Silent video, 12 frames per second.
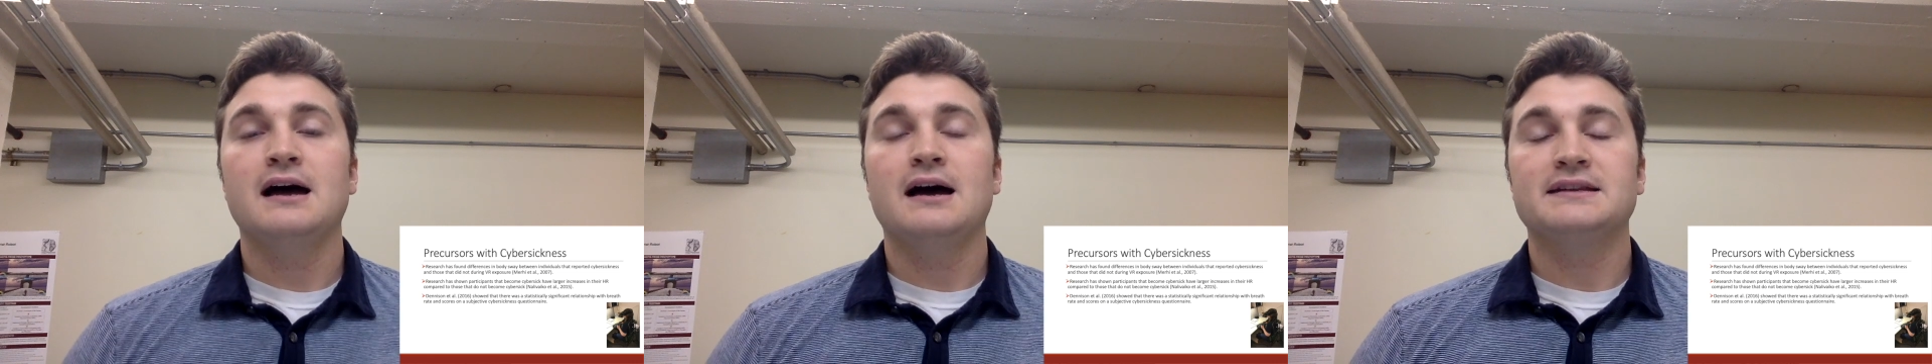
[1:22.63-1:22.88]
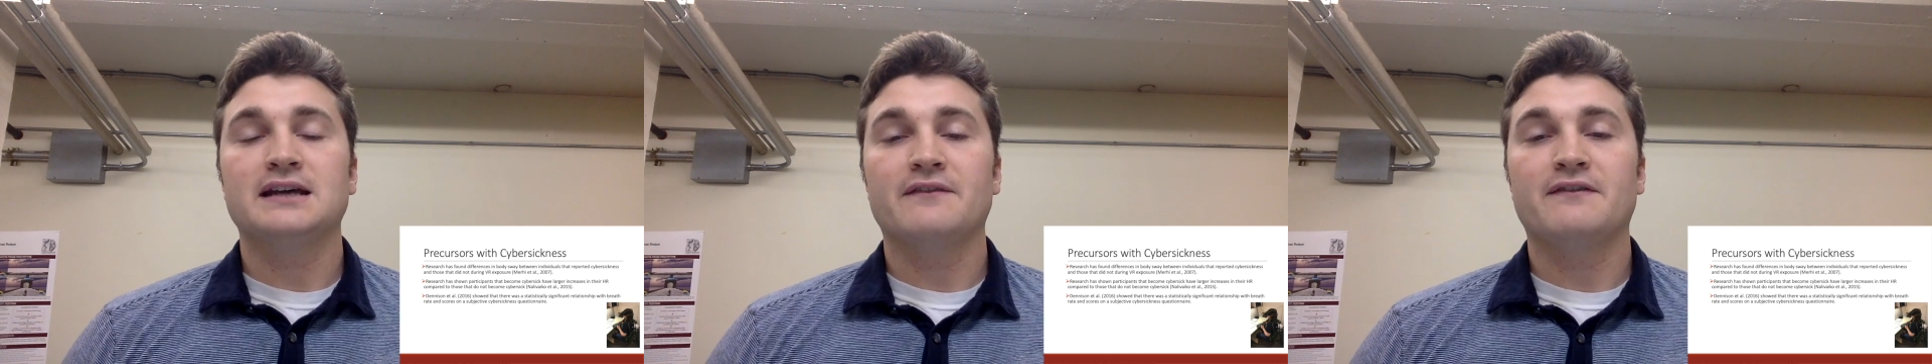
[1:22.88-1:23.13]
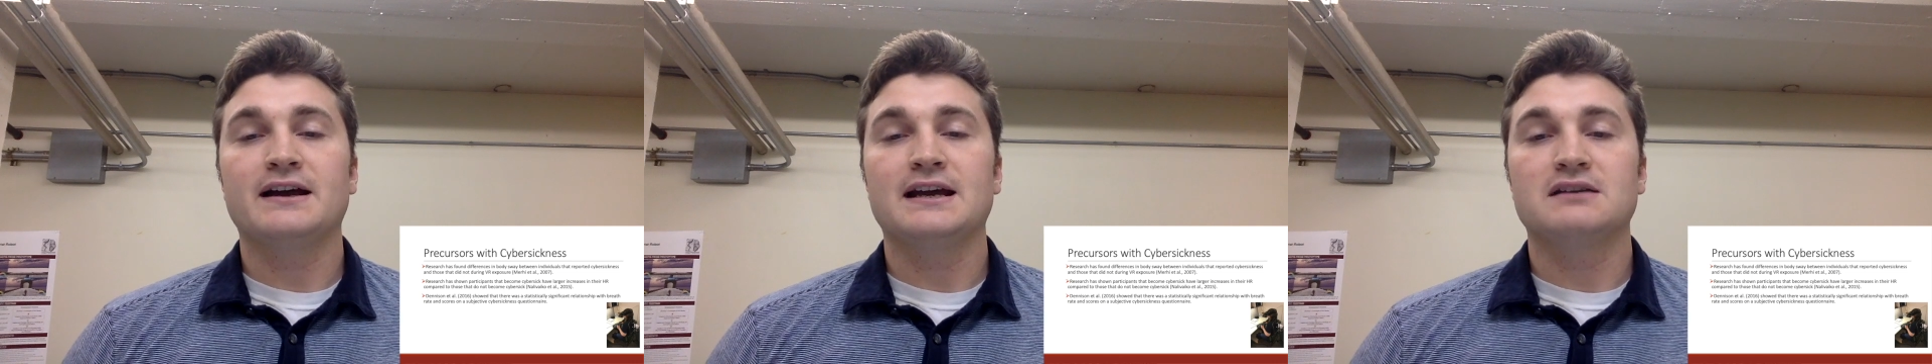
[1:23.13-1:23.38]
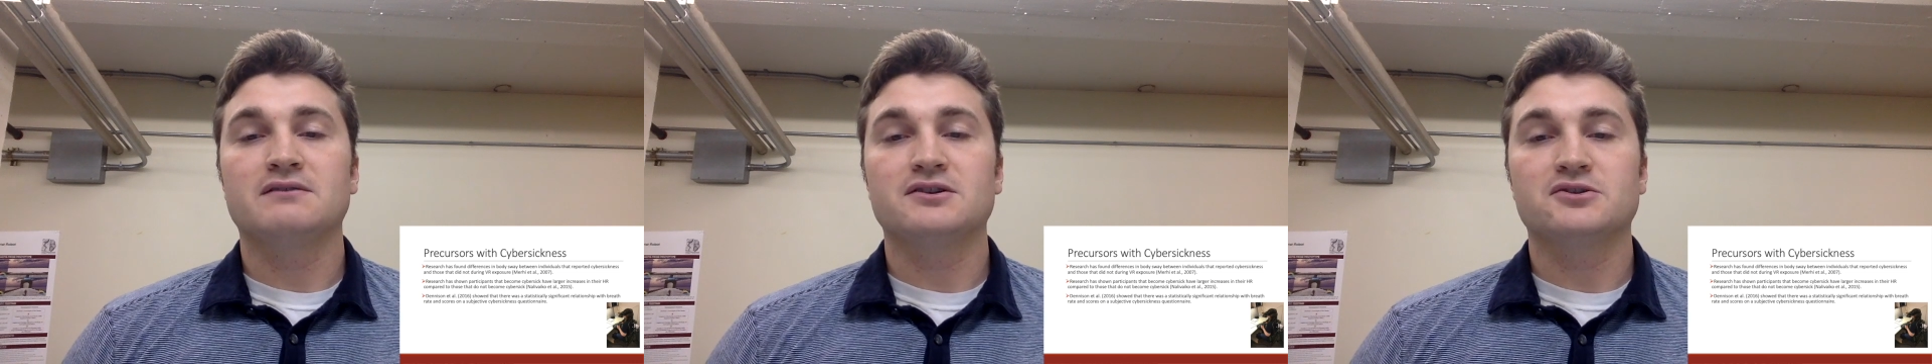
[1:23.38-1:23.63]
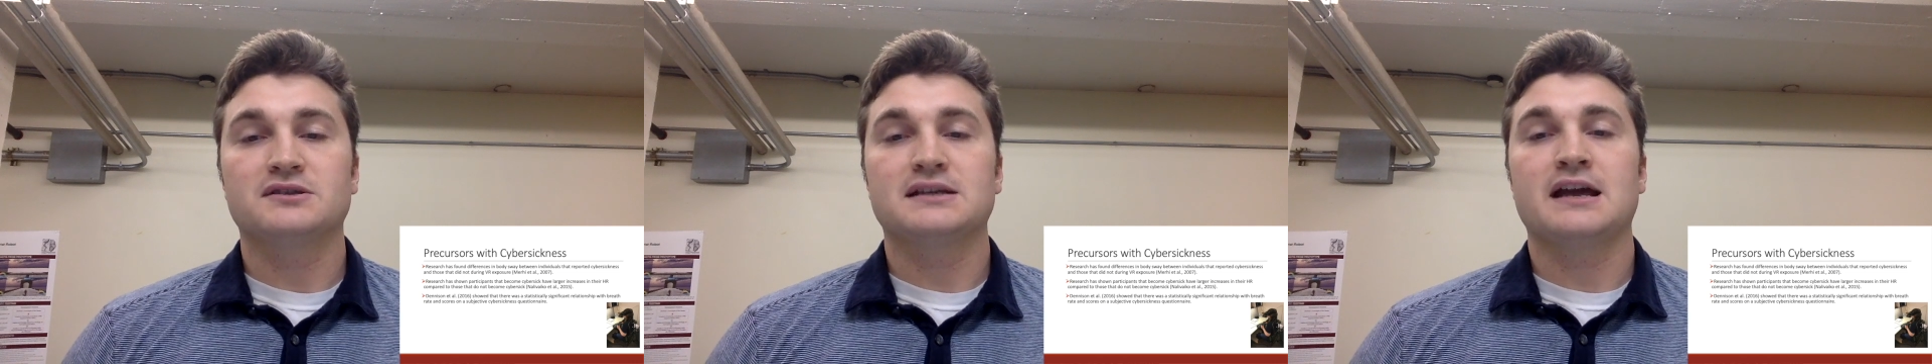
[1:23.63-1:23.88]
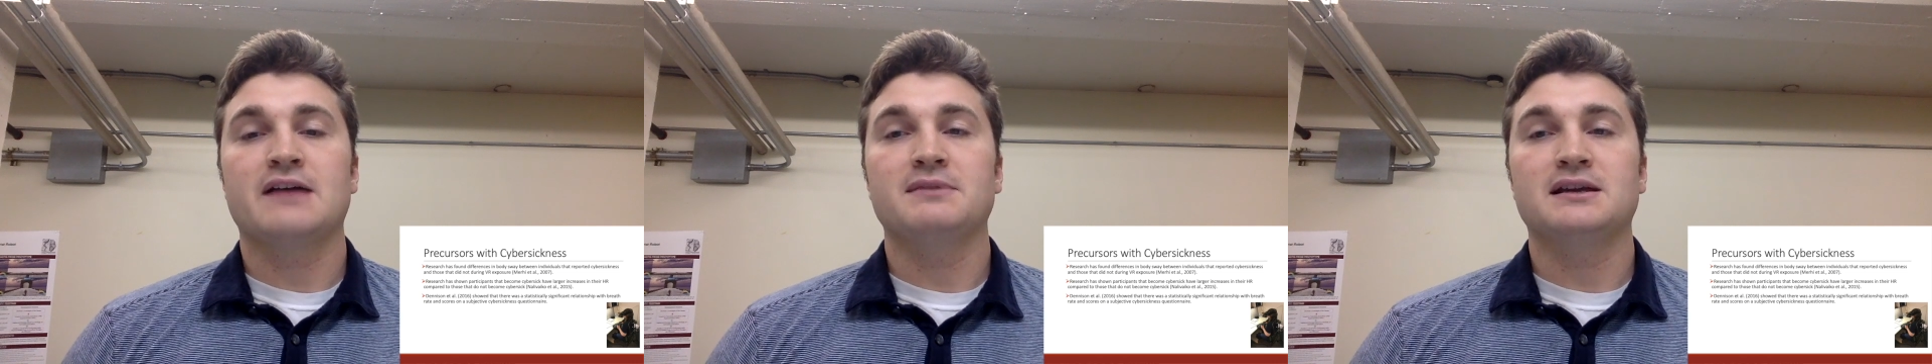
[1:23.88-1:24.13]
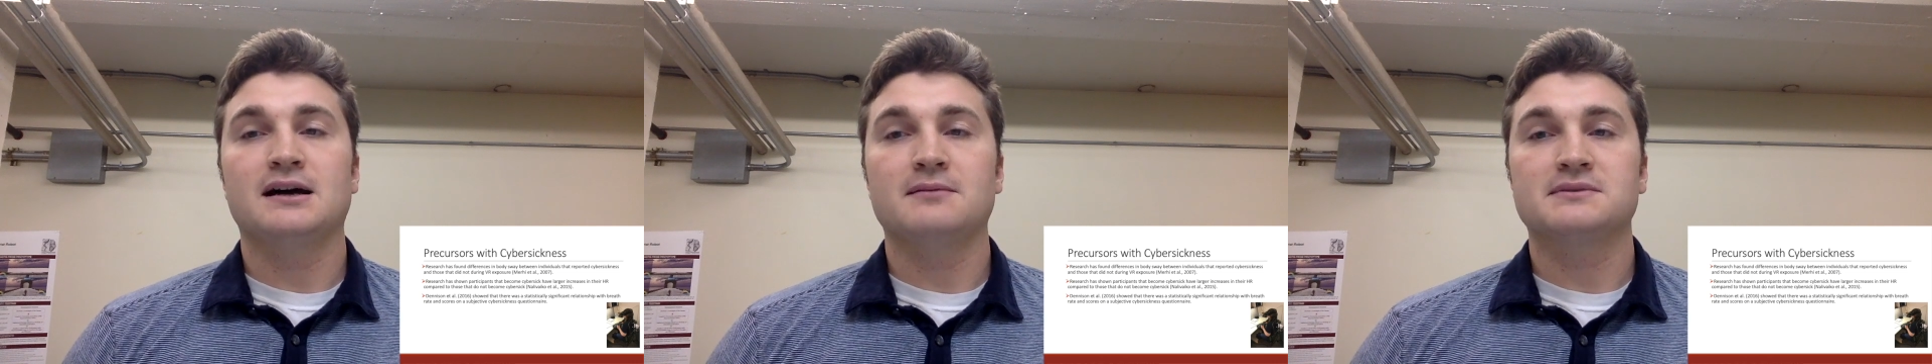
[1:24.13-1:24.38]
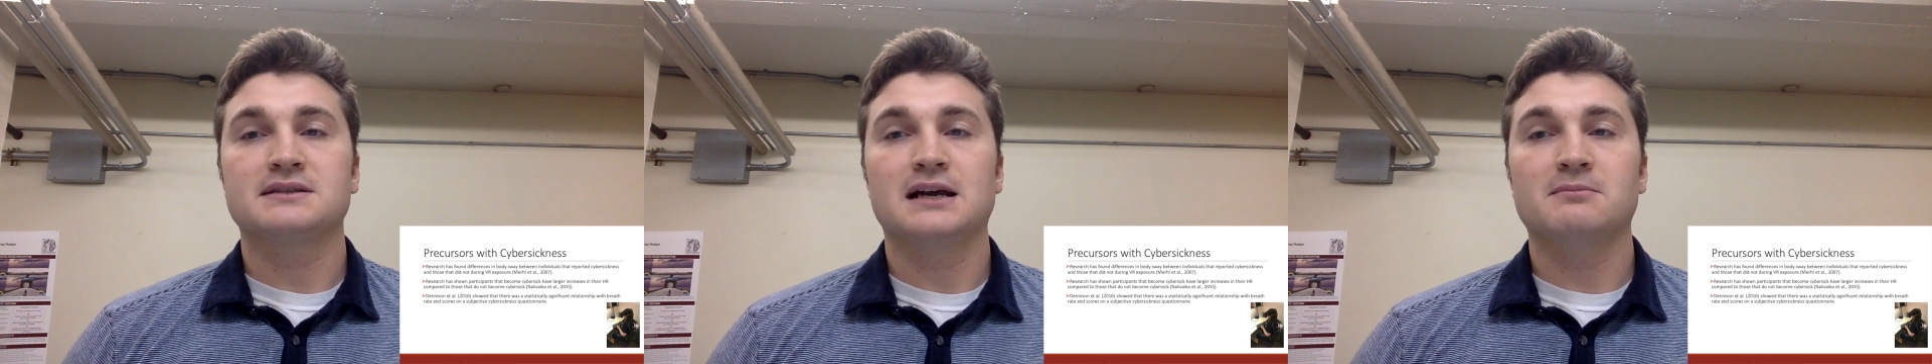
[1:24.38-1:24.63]
identify individuals that have become
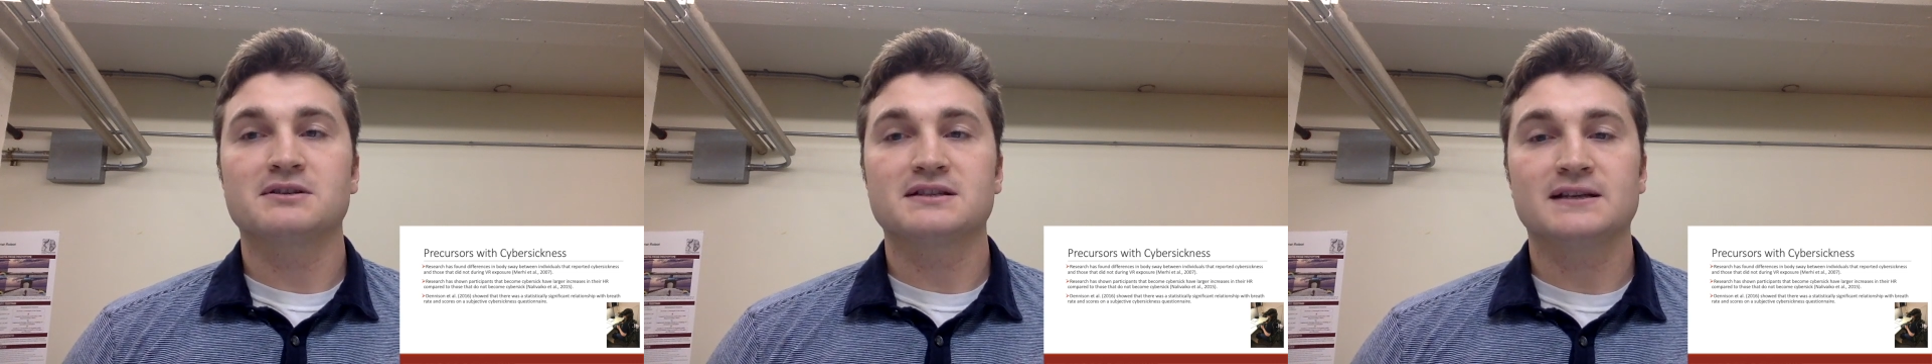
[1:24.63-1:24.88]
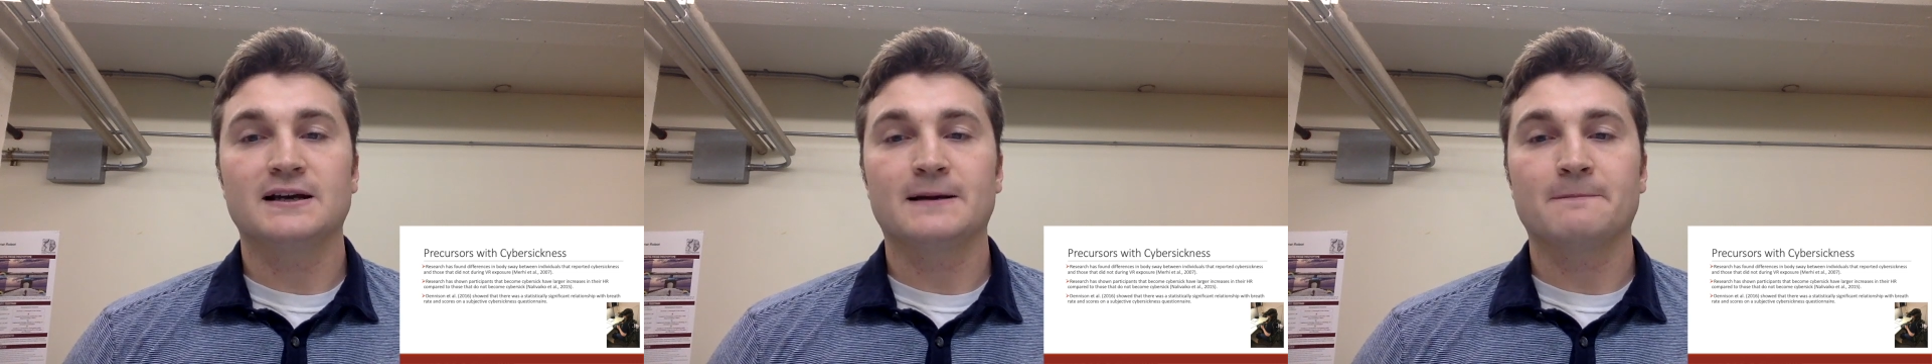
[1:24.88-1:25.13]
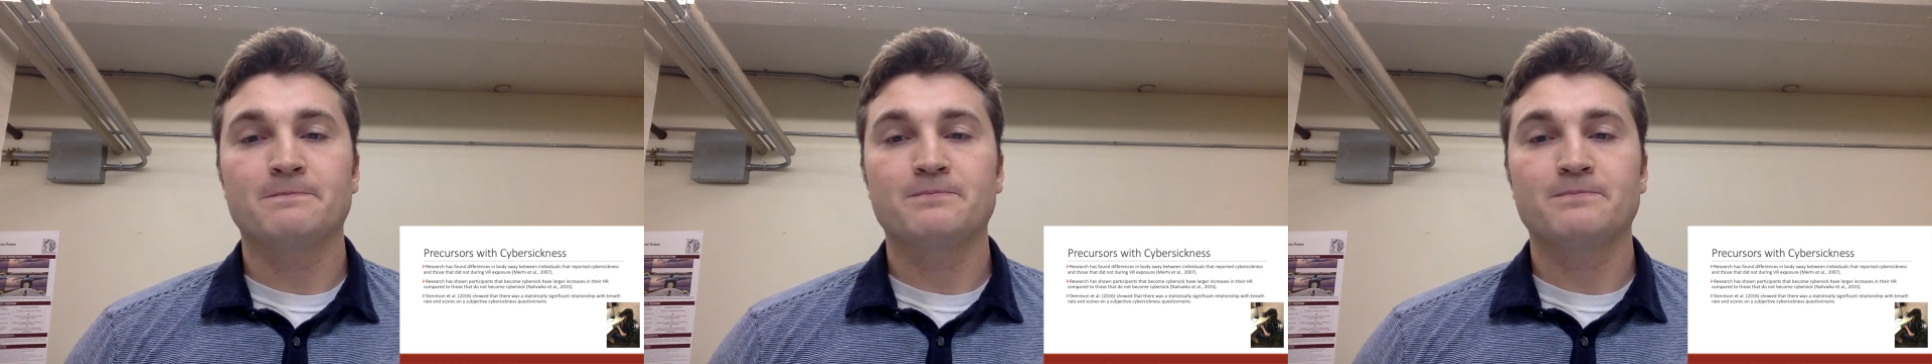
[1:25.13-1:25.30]
cybersick.